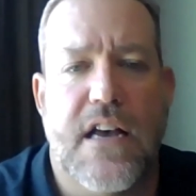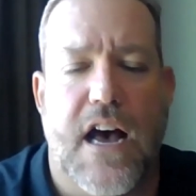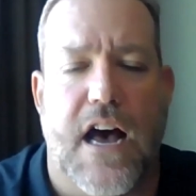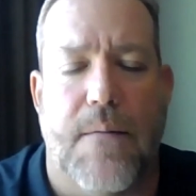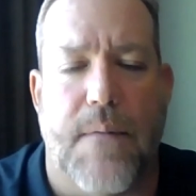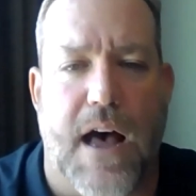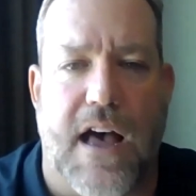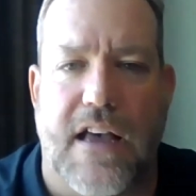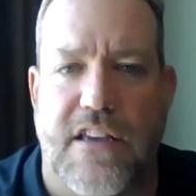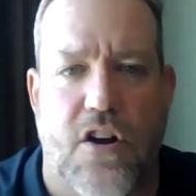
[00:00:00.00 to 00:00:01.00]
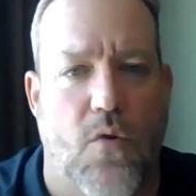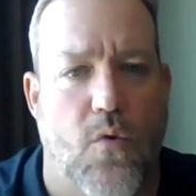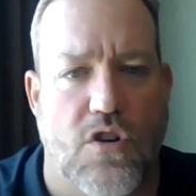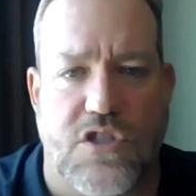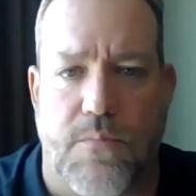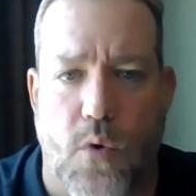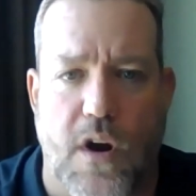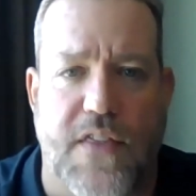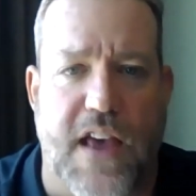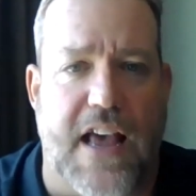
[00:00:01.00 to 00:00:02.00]
We're
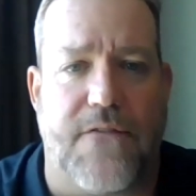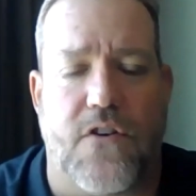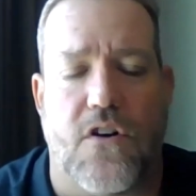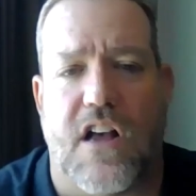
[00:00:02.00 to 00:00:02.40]
supporting that effort.